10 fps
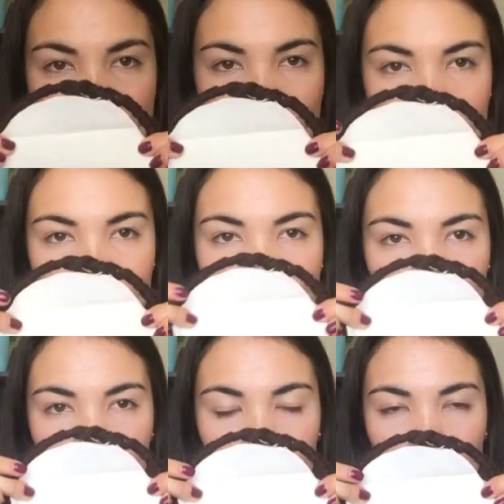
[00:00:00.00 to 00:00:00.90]
this
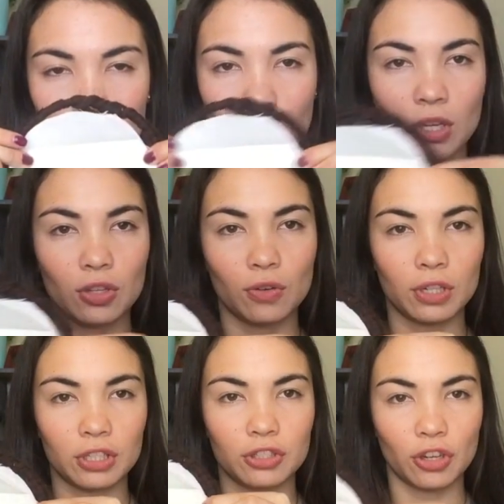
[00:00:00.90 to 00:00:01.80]
onto
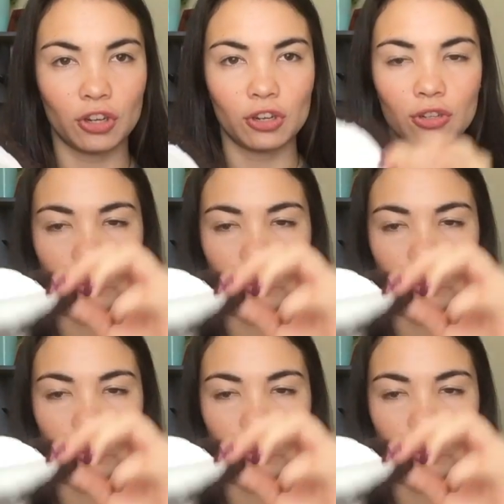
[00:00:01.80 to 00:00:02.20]
your circle.